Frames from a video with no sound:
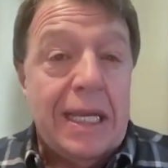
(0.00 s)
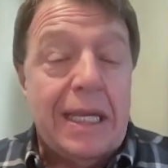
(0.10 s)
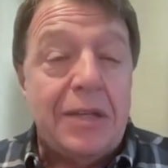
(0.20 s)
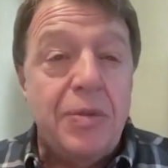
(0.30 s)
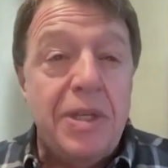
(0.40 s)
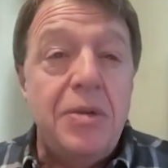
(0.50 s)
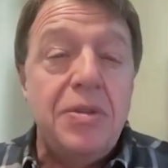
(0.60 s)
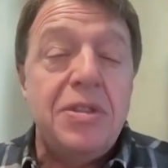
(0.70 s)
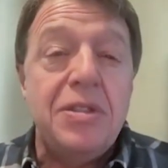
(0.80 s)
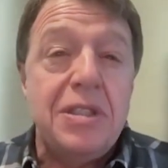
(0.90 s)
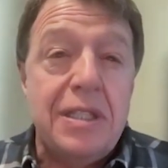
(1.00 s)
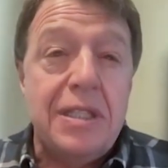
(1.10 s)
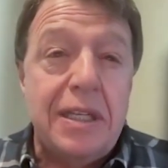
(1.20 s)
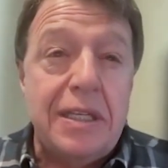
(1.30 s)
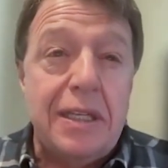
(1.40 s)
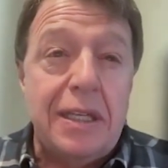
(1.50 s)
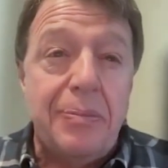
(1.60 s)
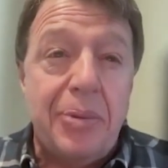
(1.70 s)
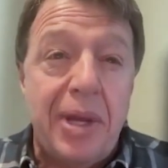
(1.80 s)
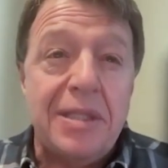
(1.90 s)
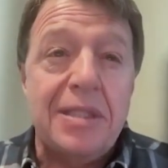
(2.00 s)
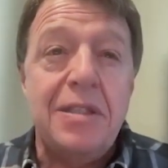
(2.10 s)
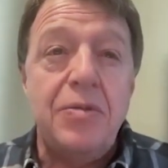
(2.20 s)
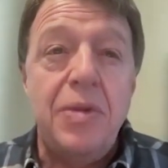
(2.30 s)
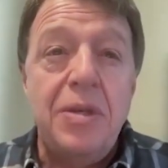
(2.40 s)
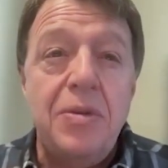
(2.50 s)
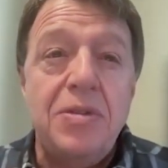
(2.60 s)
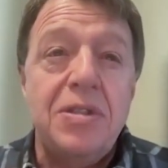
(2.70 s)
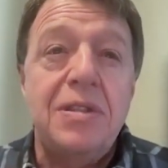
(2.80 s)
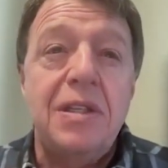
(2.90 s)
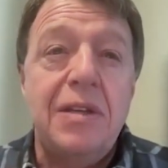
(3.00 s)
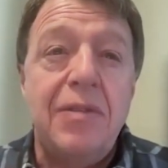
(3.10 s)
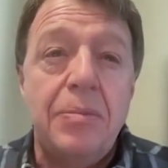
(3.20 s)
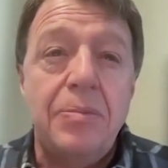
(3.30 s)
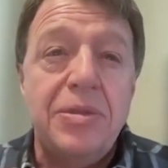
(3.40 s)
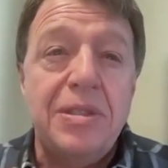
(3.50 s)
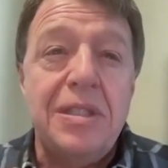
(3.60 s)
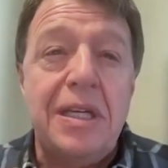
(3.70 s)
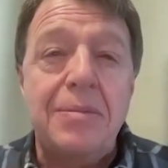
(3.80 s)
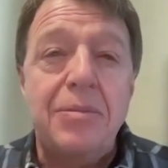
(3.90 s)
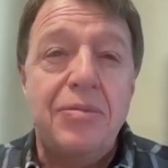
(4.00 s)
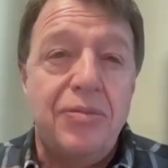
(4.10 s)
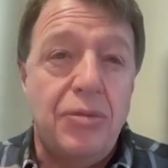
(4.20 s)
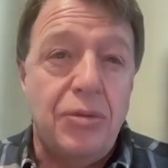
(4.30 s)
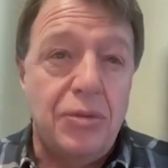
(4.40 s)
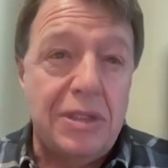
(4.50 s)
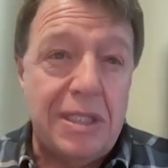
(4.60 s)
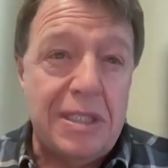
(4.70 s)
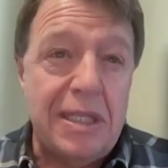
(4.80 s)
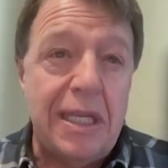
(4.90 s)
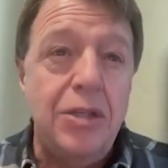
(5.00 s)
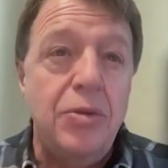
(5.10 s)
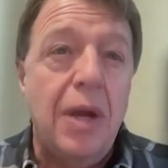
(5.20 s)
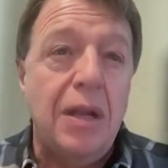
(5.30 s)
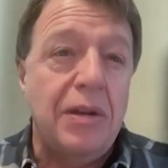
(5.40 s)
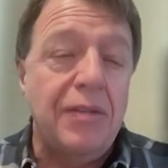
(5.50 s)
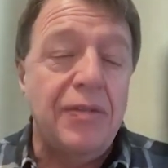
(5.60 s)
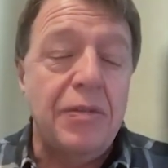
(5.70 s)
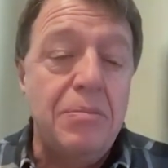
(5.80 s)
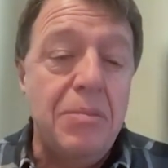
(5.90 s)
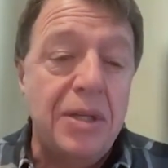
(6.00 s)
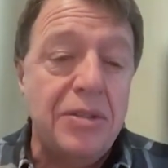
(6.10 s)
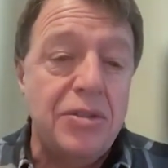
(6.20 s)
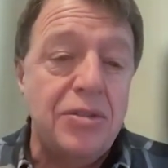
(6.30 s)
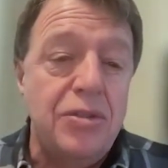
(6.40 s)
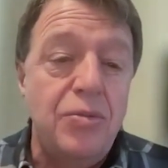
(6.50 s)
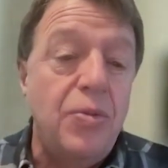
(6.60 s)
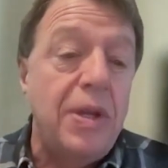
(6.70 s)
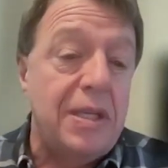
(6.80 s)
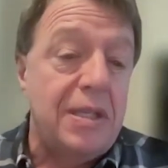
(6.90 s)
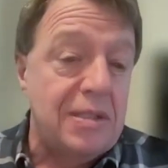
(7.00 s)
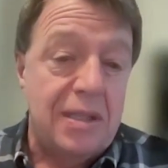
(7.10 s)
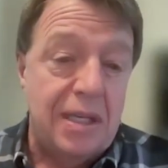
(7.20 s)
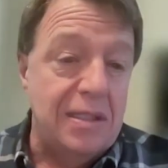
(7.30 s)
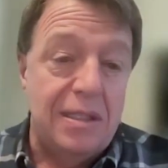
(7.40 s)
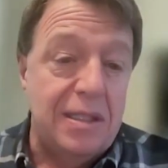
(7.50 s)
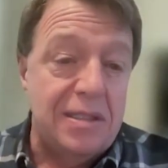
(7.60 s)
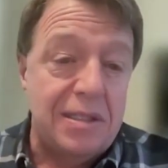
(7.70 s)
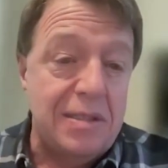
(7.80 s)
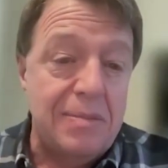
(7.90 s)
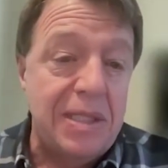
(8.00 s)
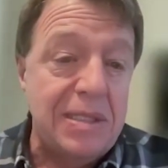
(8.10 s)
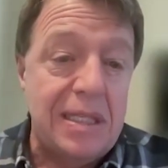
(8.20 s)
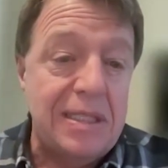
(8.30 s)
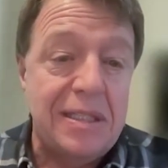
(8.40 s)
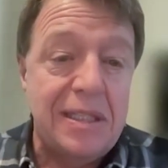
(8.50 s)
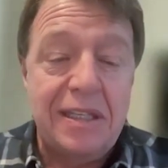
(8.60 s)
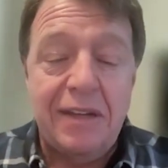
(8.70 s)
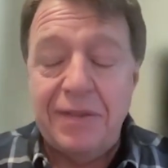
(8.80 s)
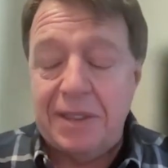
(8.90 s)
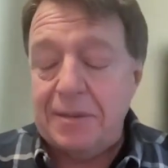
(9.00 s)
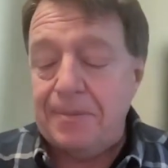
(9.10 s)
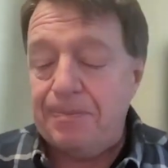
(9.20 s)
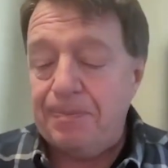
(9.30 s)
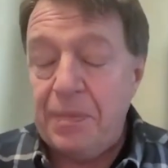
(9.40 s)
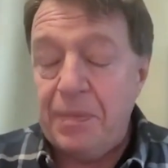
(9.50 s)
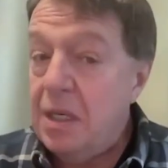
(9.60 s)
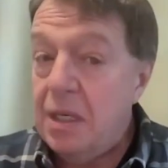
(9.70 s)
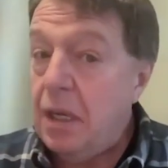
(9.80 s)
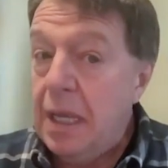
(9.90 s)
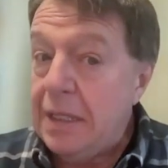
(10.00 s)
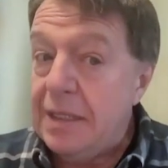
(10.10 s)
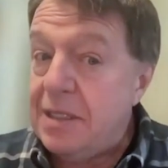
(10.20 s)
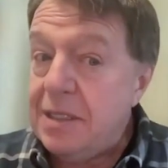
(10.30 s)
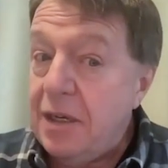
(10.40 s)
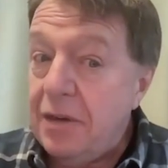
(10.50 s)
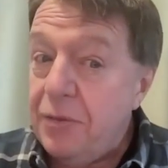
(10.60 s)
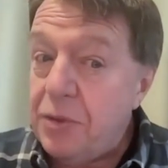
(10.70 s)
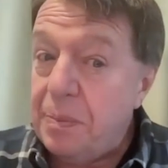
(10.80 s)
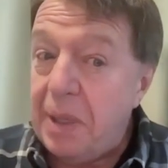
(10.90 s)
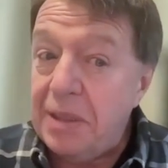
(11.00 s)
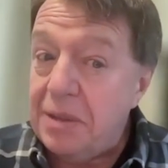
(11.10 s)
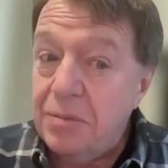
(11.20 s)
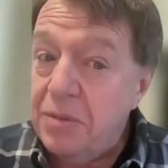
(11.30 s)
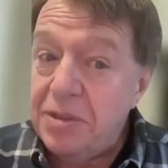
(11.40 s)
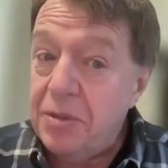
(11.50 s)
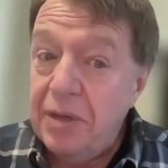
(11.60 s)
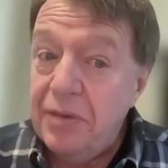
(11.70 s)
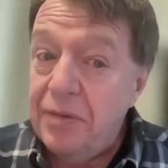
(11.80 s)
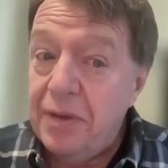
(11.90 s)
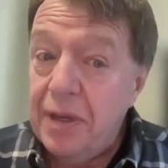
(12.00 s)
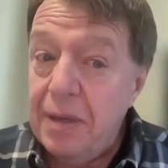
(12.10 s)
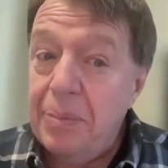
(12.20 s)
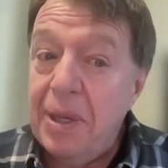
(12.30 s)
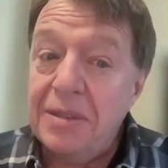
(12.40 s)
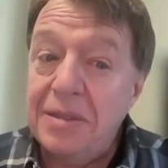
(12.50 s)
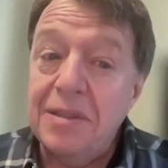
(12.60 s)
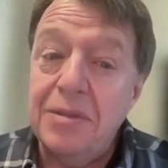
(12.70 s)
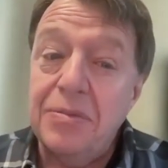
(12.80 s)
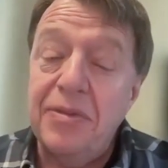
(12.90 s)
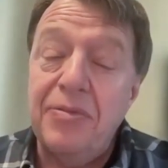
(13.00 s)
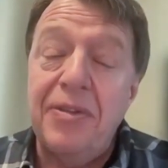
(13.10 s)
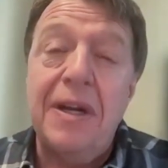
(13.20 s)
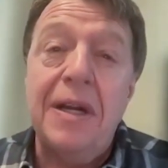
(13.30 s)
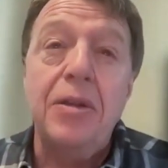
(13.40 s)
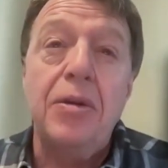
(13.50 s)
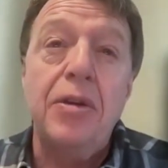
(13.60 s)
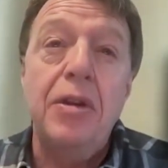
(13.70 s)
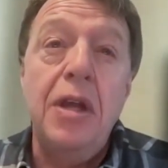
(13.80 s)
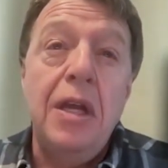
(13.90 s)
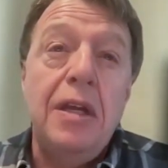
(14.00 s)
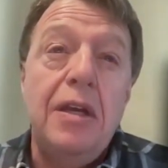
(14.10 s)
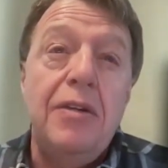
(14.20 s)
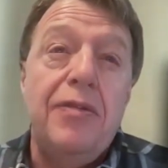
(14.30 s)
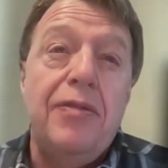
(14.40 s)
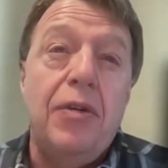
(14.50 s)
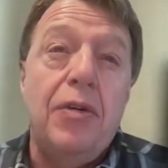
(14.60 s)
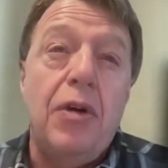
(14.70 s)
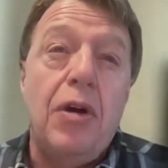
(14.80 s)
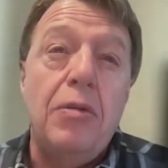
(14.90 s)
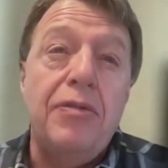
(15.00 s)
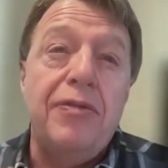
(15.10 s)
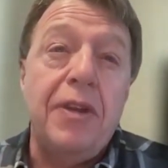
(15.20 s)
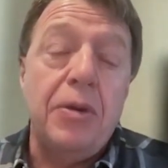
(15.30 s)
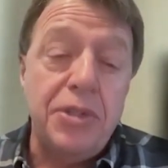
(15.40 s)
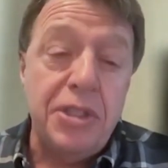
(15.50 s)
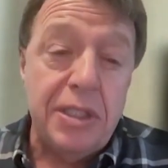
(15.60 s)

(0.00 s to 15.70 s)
it, it reduces, in, in practice, it reduces the development time for testing a new alloy from months to weeks. And this is immensely significant. Now, this is not our first patent. We also have a, a patent that we've filed on uh, for our flow